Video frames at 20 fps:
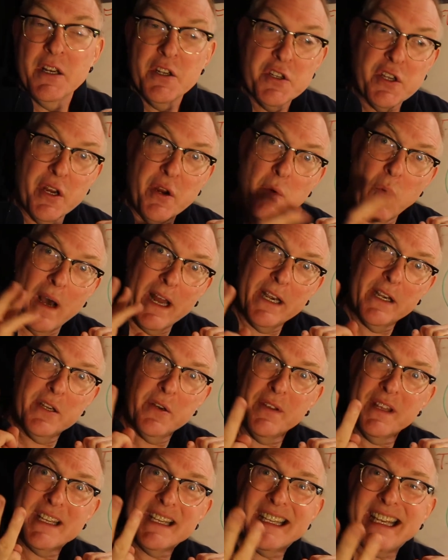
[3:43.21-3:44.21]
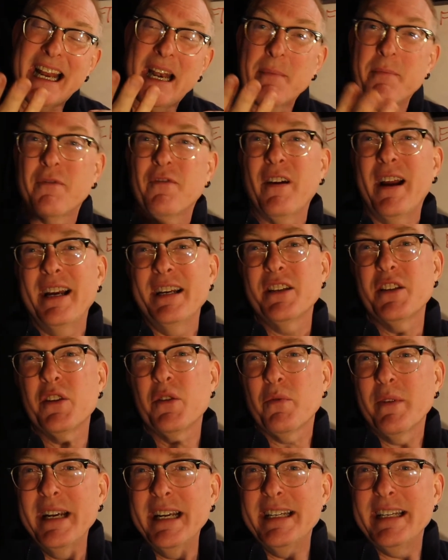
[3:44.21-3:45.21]
So you want to do the setup phrase
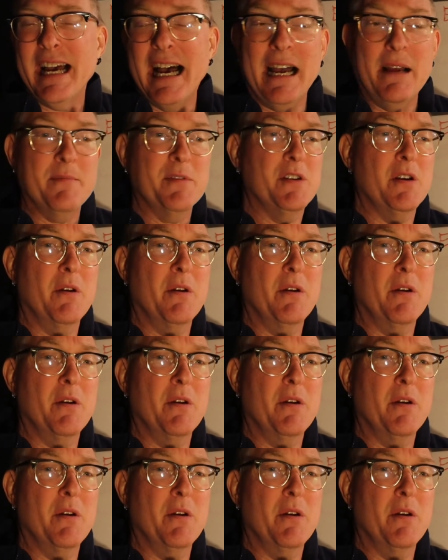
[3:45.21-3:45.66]
3 times.